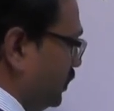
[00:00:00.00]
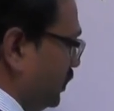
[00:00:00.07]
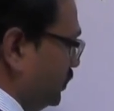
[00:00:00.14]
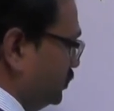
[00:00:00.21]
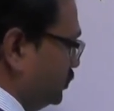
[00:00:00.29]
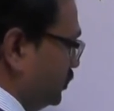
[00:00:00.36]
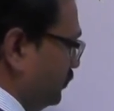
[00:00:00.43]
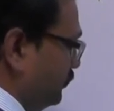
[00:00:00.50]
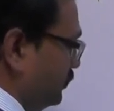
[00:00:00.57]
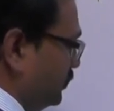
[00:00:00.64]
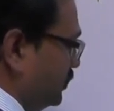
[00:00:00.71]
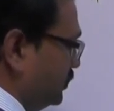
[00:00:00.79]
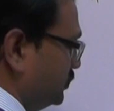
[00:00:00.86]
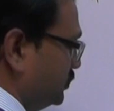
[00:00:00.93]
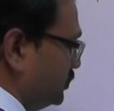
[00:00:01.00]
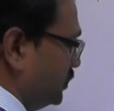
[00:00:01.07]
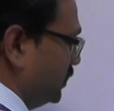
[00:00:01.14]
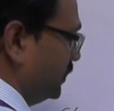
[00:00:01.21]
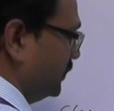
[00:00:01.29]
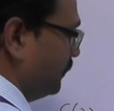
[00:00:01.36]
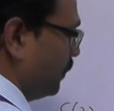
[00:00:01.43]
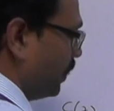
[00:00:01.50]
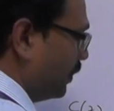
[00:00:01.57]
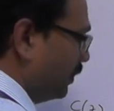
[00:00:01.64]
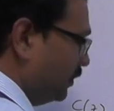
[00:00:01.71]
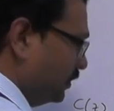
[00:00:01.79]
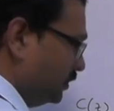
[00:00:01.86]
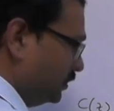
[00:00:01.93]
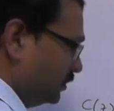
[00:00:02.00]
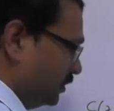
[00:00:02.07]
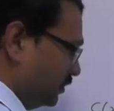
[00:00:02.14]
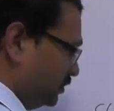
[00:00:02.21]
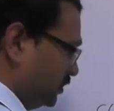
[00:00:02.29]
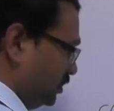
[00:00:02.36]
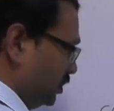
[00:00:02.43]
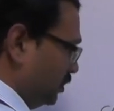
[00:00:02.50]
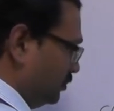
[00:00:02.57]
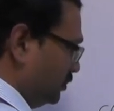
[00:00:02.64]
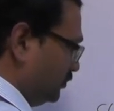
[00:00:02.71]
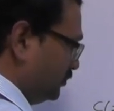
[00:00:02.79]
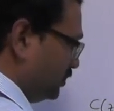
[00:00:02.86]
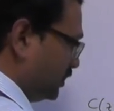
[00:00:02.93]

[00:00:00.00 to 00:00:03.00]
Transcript: H of Z. Now the denominator of the